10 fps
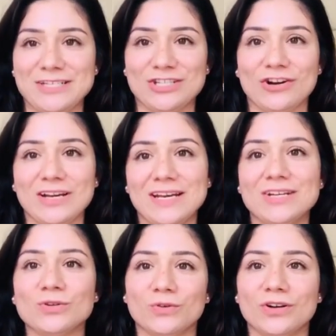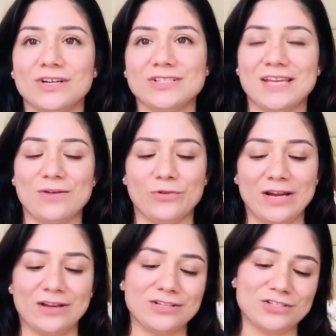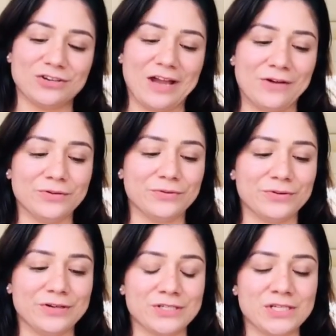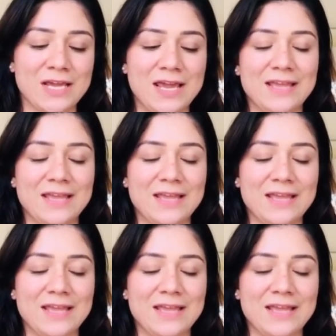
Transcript: started indoors and what I could start outdoors